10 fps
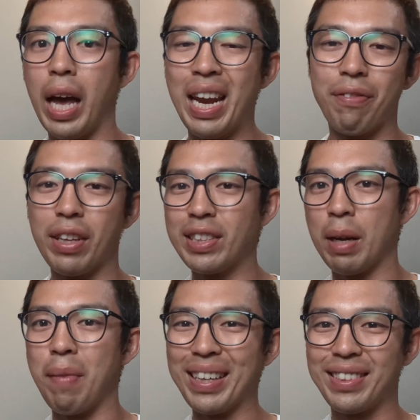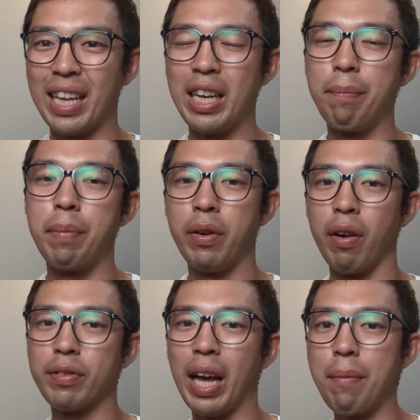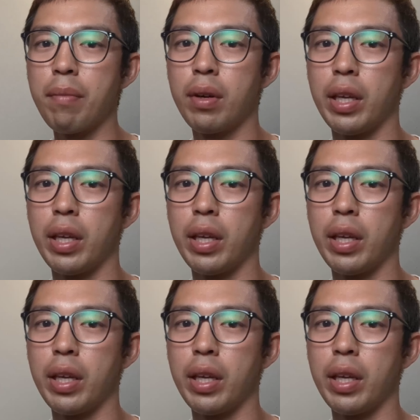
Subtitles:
And after some extended period of time,